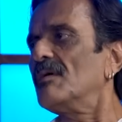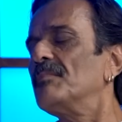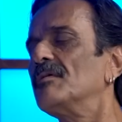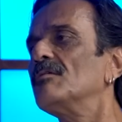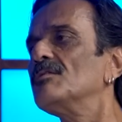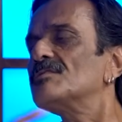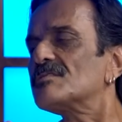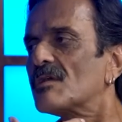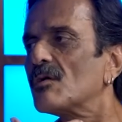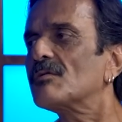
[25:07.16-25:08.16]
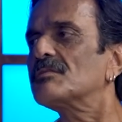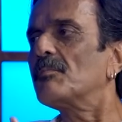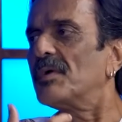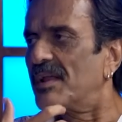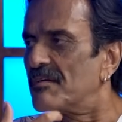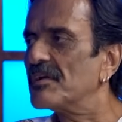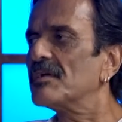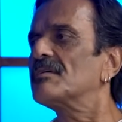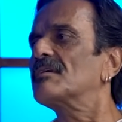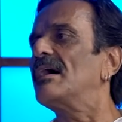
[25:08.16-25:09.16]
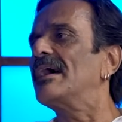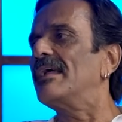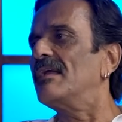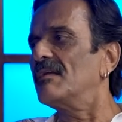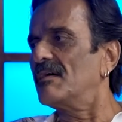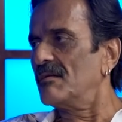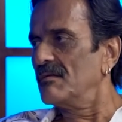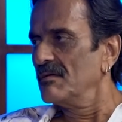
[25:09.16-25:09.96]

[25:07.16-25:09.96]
but no, you just look the benevolent kind and